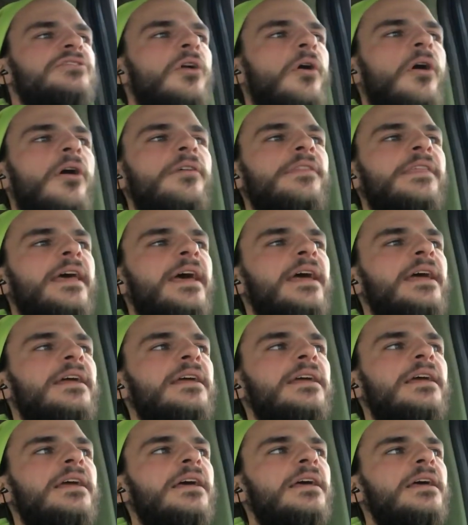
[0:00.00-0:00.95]
are
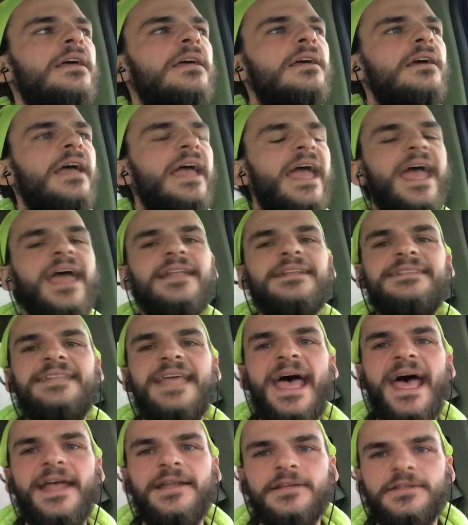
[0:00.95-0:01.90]
they
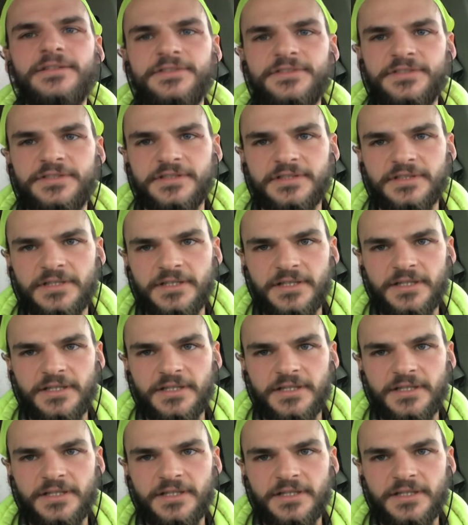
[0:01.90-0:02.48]
antennas?